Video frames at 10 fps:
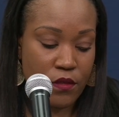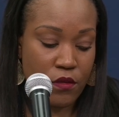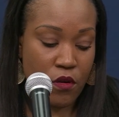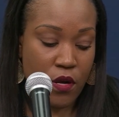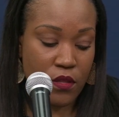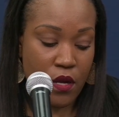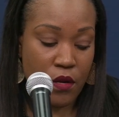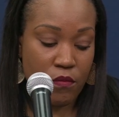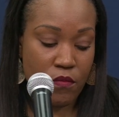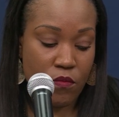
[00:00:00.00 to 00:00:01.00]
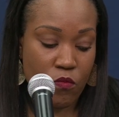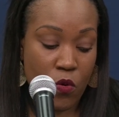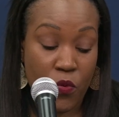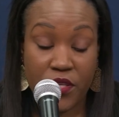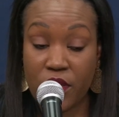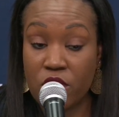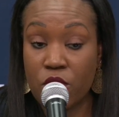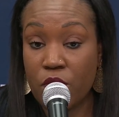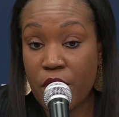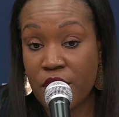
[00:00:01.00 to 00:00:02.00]
you know, I thought when we did
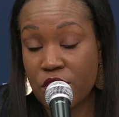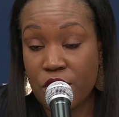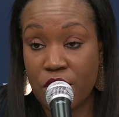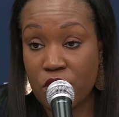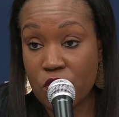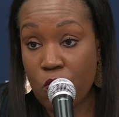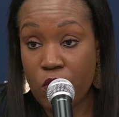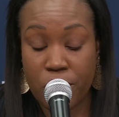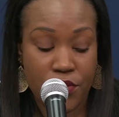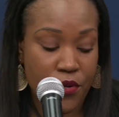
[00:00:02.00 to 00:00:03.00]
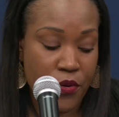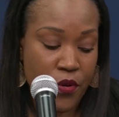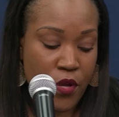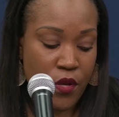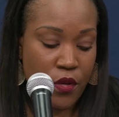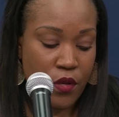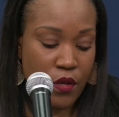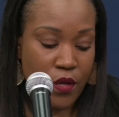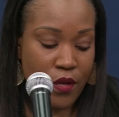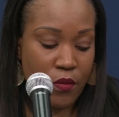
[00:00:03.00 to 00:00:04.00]
do it right, she didn't score. So
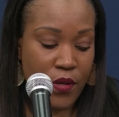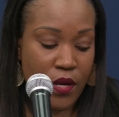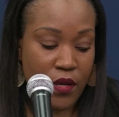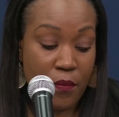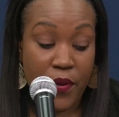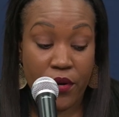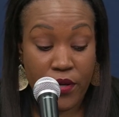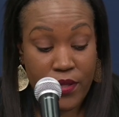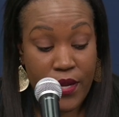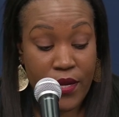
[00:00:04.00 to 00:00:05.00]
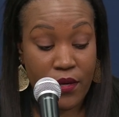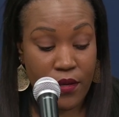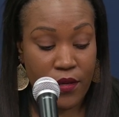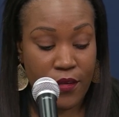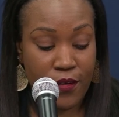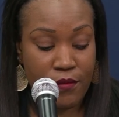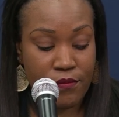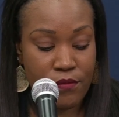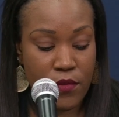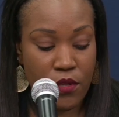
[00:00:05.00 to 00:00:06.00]
uh, we got to get better at that,
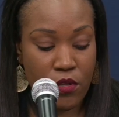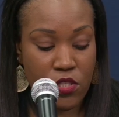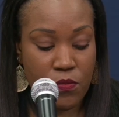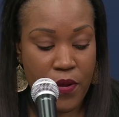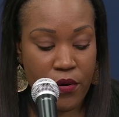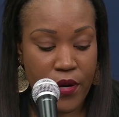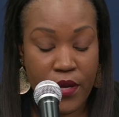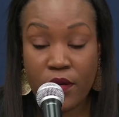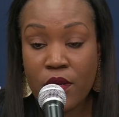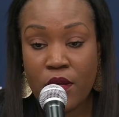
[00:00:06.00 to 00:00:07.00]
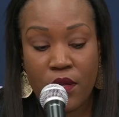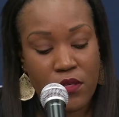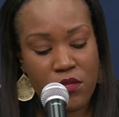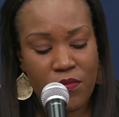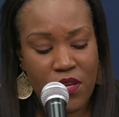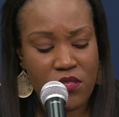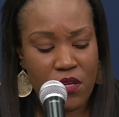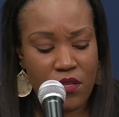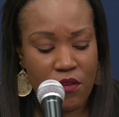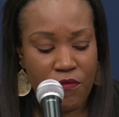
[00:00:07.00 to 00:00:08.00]
and you know, just better at some things
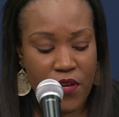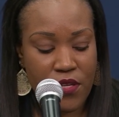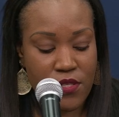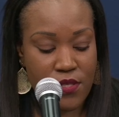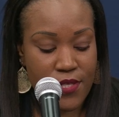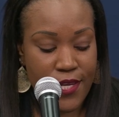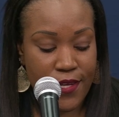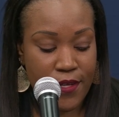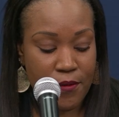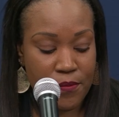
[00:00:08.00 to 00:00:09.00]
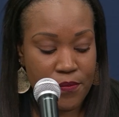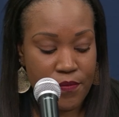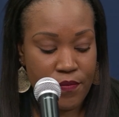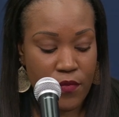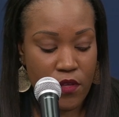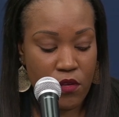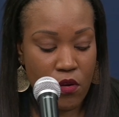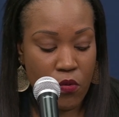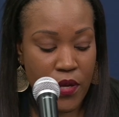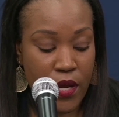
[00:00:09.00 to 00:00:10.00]
on defense and you
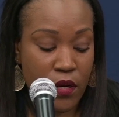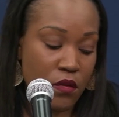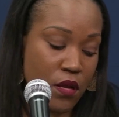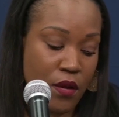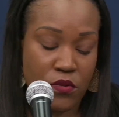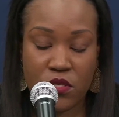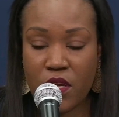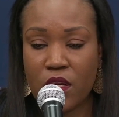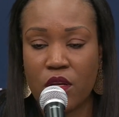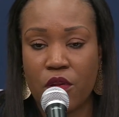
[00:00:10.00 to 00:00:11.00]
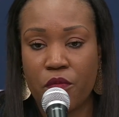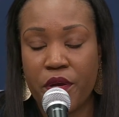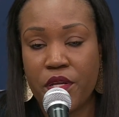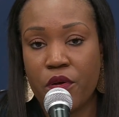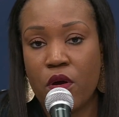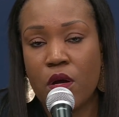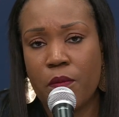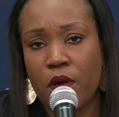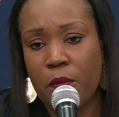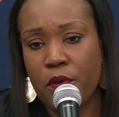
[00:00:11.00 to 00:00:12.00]
know, we got, I was saying it on the radio,
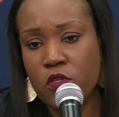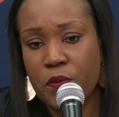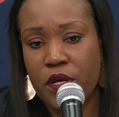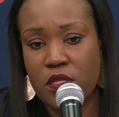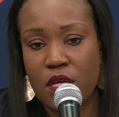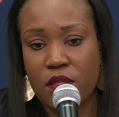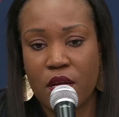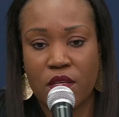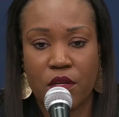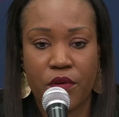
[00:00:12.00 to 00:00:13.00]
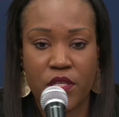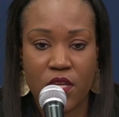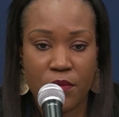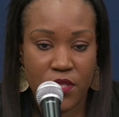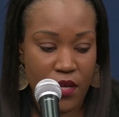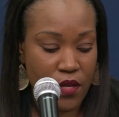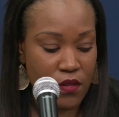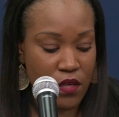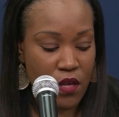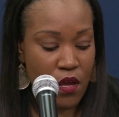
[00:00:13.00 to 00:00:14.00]
our, our post players I thought did a great job today. I
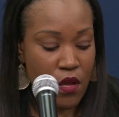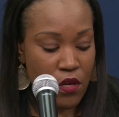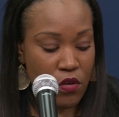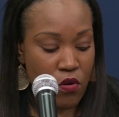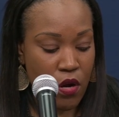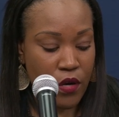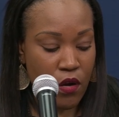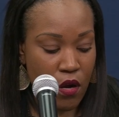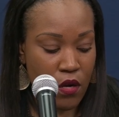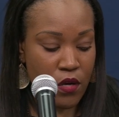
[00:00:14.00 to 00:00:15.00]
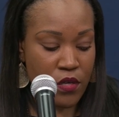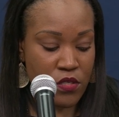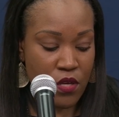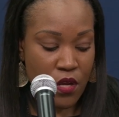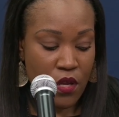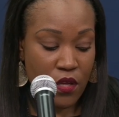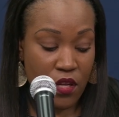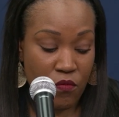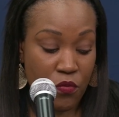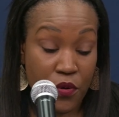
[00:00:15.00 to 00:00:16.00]
think, you know, our guards
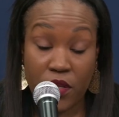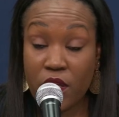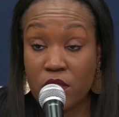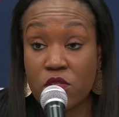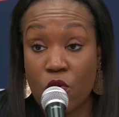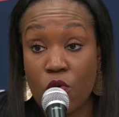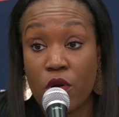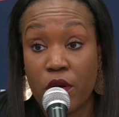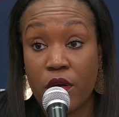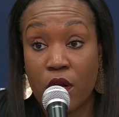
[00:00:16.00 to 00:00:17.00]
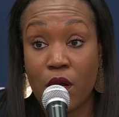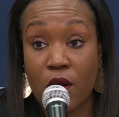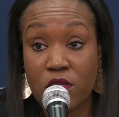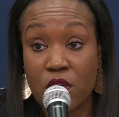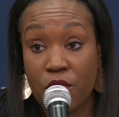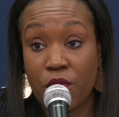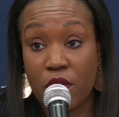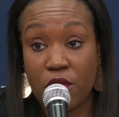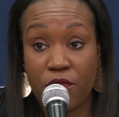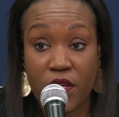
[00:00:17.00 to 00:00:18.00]
can really score, and our guards can
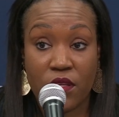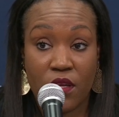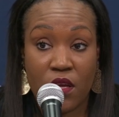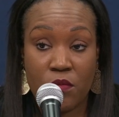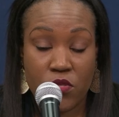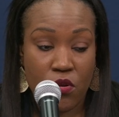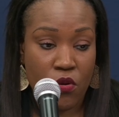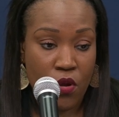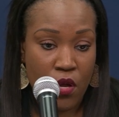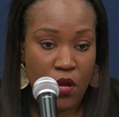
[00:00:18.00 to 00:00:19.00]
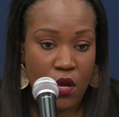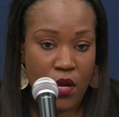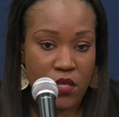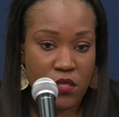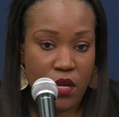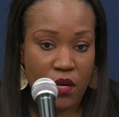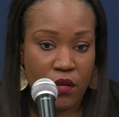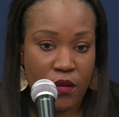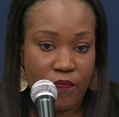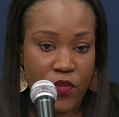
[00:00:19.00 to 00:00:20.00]
really affect the game. So I just
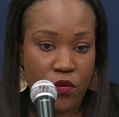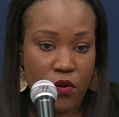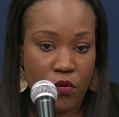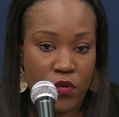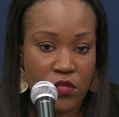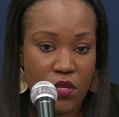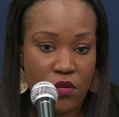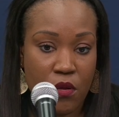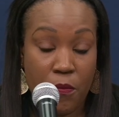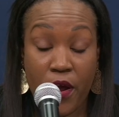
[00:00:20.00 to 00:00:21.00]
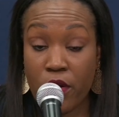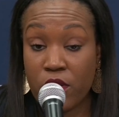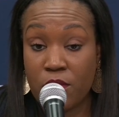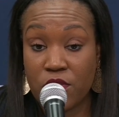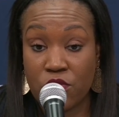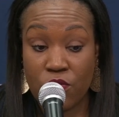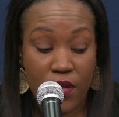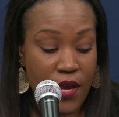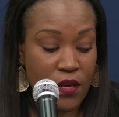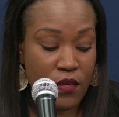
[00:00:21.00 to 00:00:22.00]
gotta, you know, continue to empower them to do
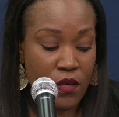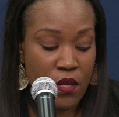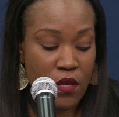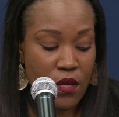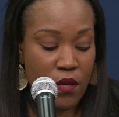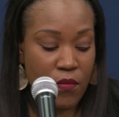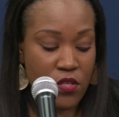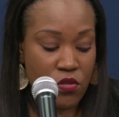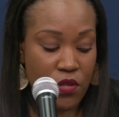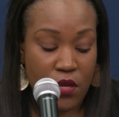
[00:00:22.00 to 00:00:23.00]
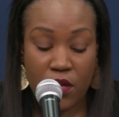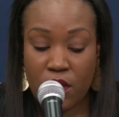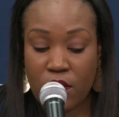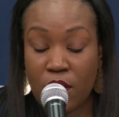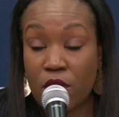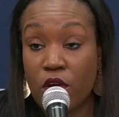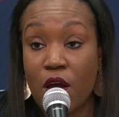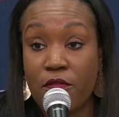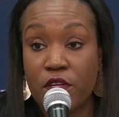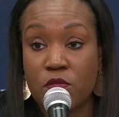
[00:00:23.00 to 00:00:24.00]
that and and make sure they get their
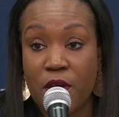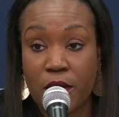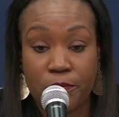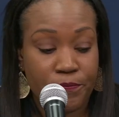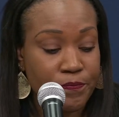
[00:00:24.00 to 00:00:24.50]
confidence back.